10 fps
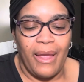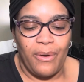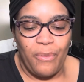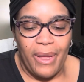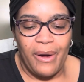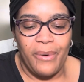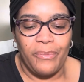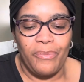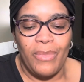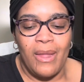and aware.
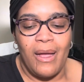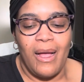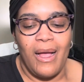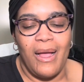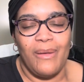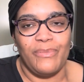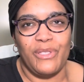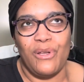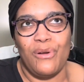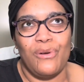
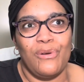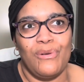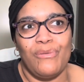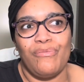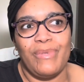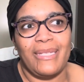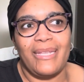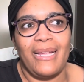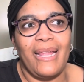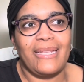So let's
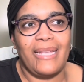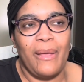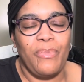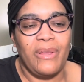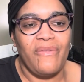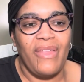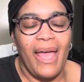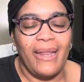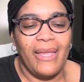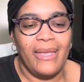say an example of
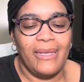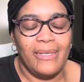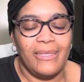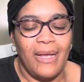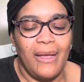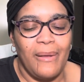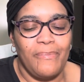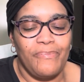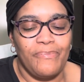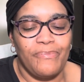that is
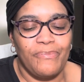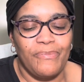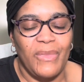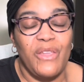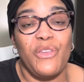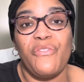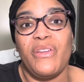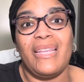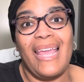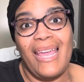you're
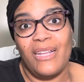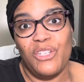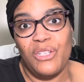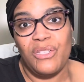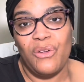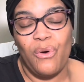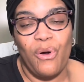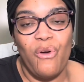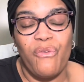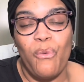feeling anxious
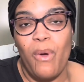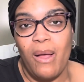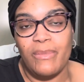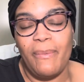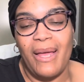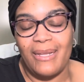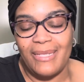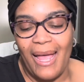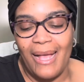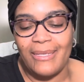or overwhelmed about a
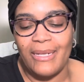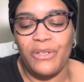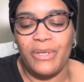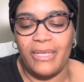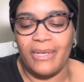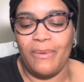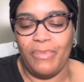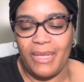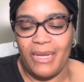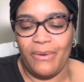task that you need to
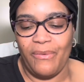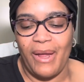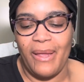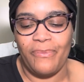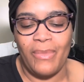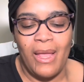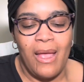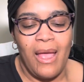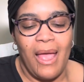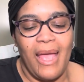complete, right?
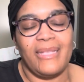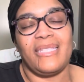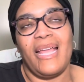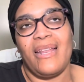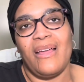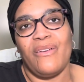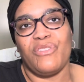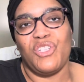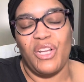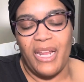Instead of
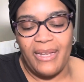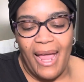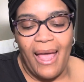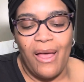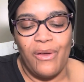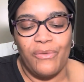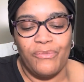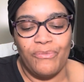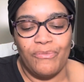shutting down,